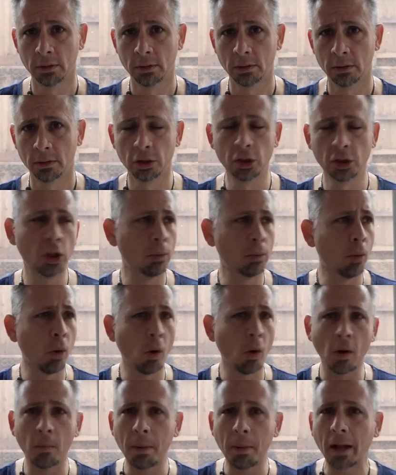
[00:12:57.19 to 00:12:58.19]
You know
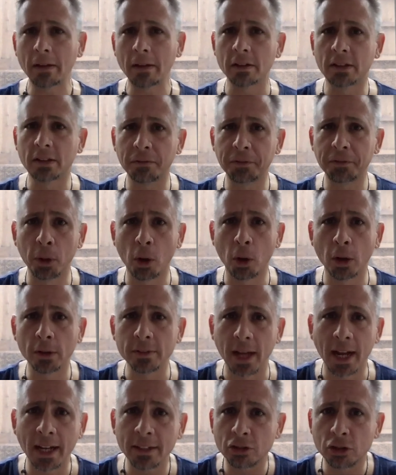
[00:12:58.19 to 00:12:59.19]
more about the different
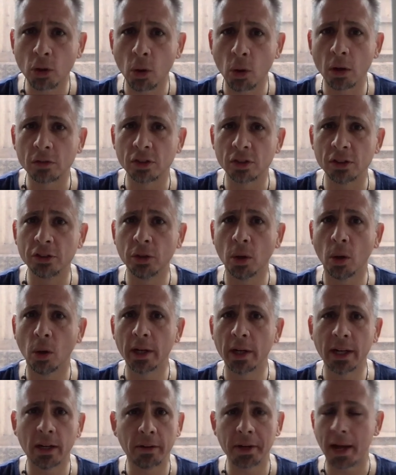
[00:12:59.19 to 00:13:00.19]
escorts in your
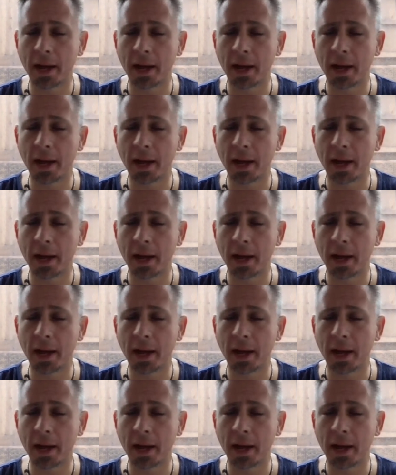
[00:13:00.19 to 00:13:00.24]
area,